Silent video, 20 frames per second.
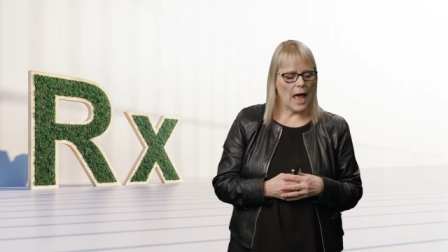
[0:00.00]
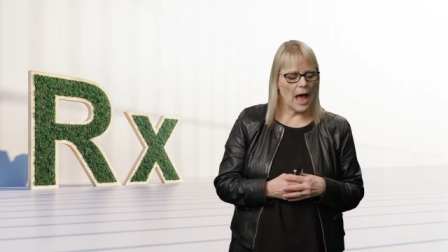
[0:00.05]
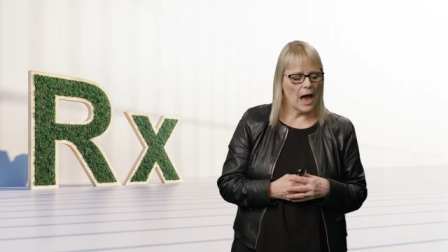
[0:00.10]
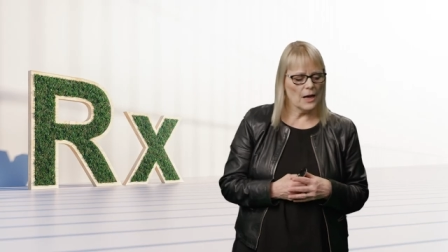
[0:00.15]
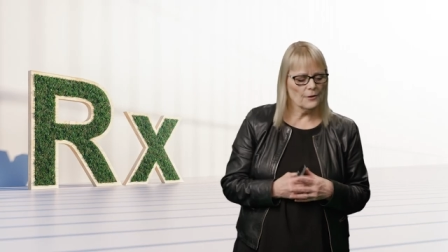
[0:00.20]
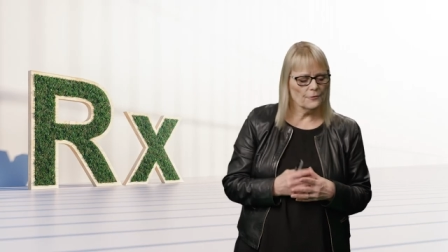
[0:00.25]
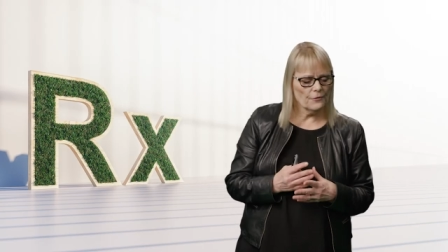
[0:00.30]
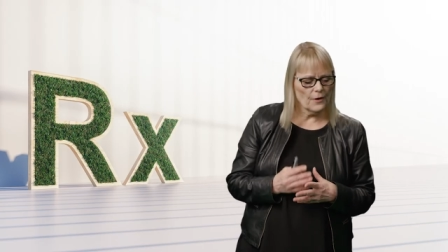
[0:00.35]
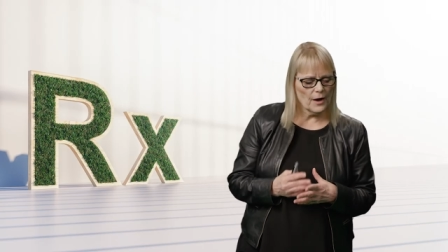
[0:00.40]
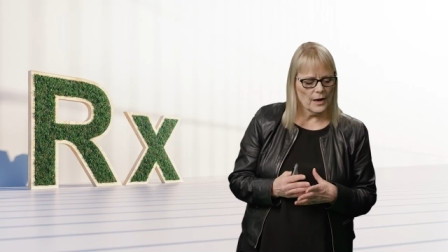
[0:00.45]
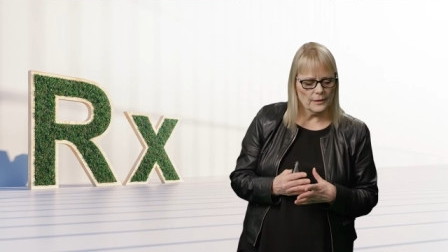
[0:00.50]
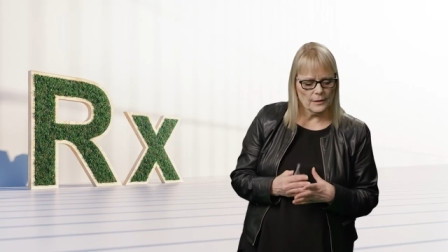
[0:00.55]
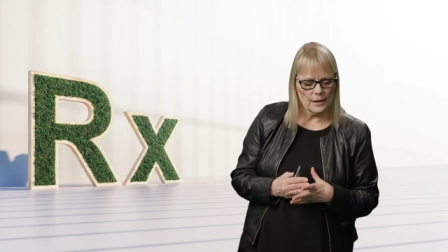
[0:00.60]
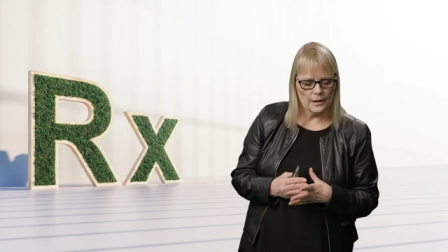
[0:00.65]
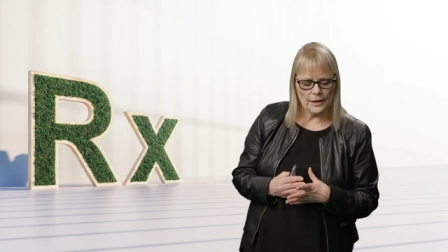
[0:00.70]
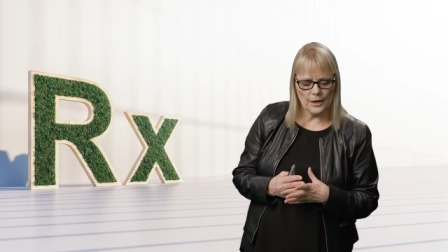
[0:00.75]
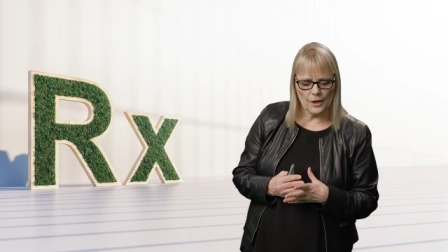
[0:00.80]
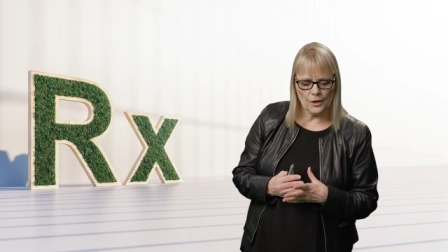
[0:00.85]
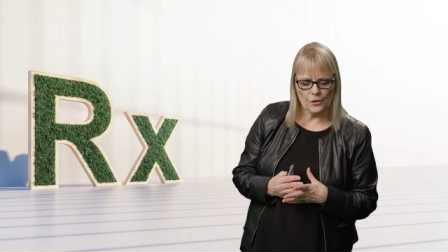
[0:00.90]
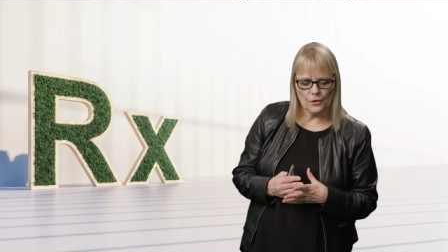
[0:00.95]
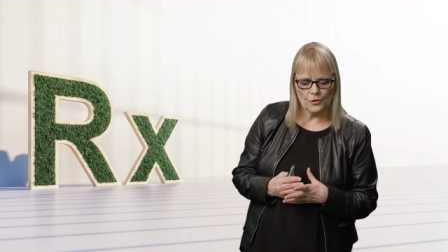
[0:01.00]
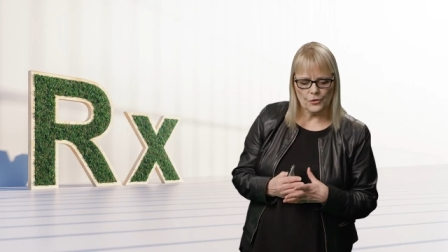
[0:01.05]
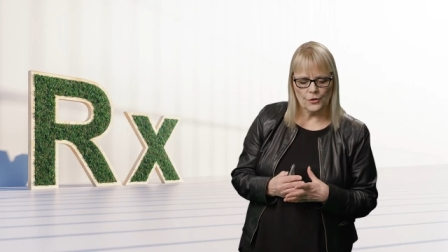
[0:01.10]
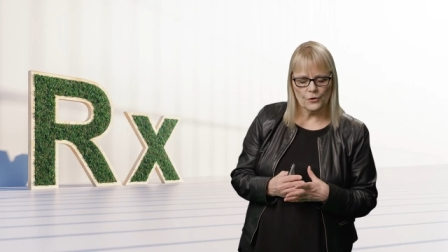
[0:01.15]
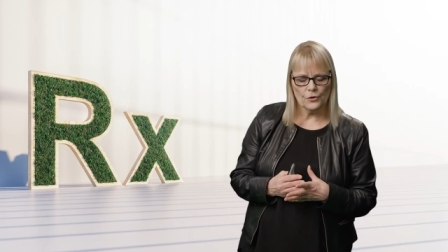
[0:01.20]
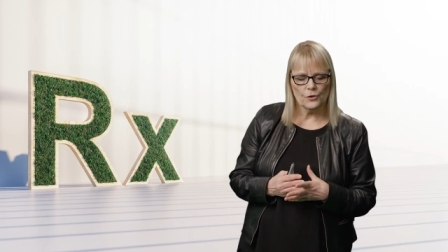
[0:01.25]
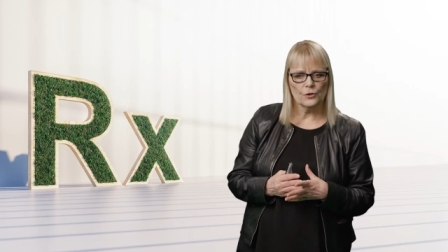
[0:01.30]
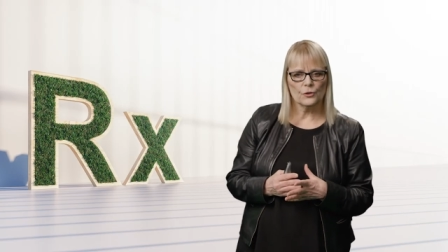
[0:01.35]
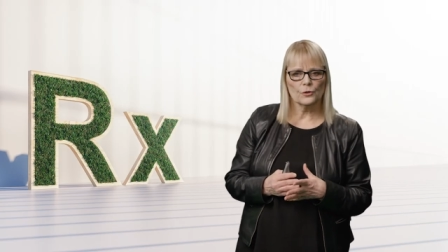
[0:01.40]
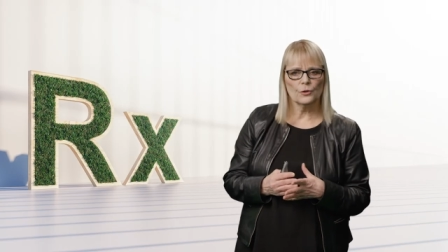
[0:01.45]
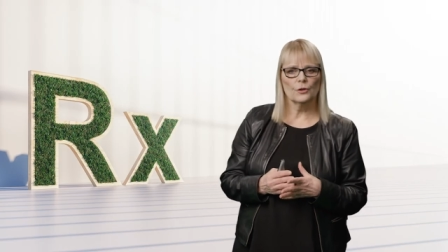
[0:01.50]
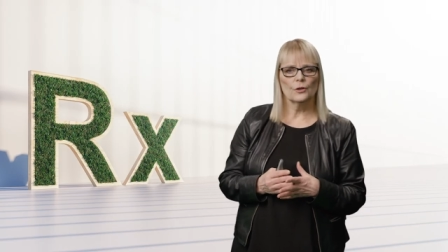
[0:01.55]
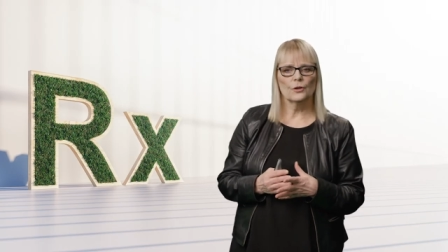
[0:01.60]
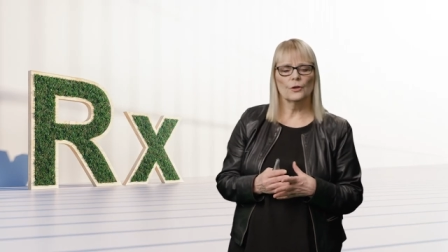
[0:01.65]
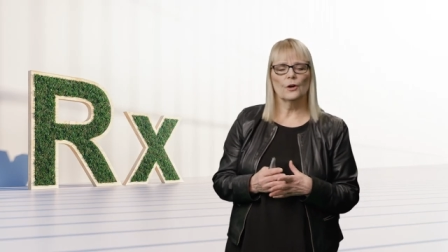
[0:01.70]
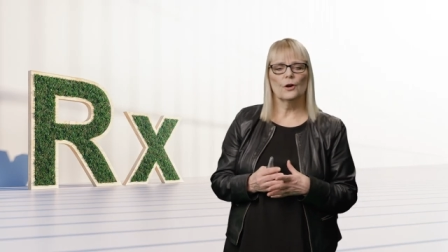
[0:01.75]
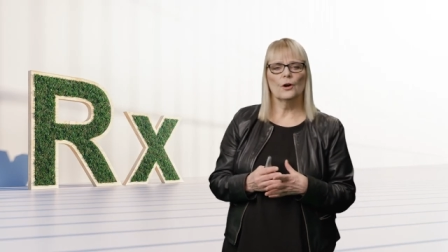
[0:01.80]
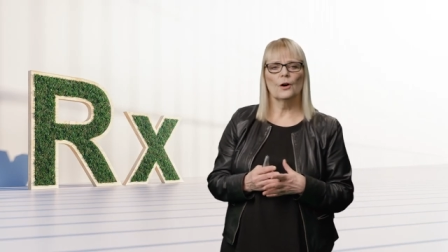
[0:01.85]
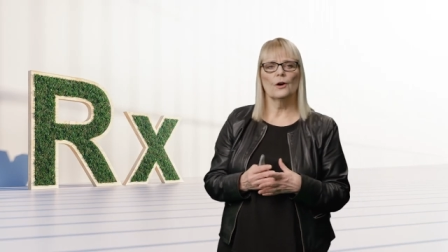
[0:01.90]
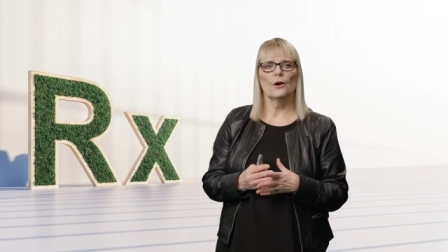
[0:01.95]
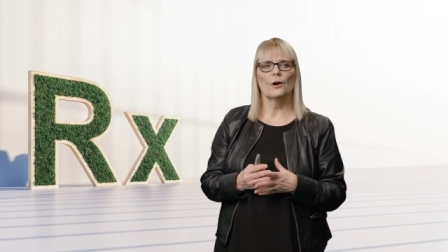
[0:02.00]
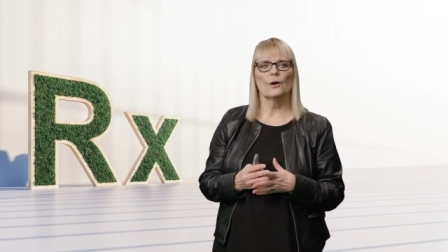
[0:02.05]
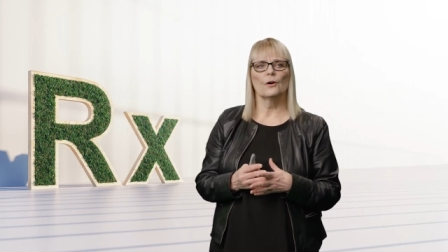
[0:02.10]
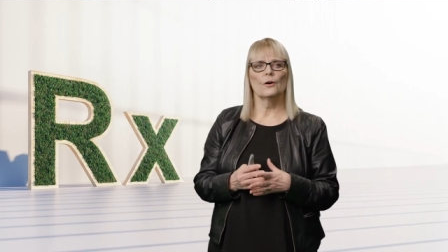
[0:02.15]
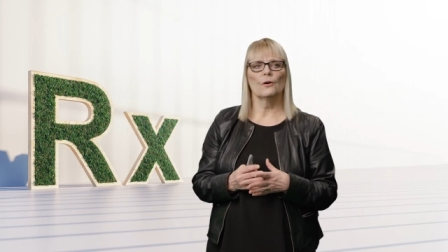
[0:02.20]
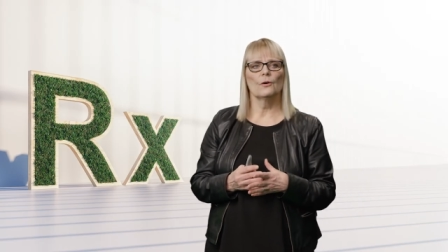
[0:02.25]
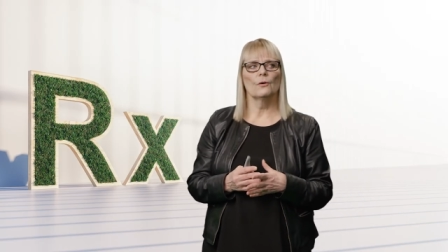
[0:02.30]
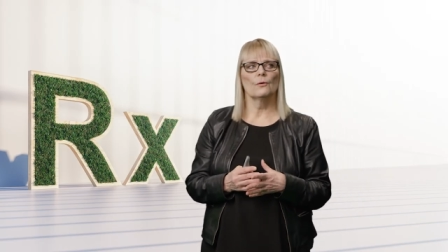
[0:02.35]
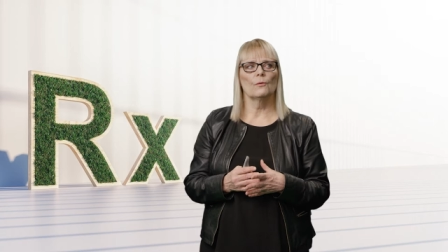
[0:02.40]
And finally, the third uh,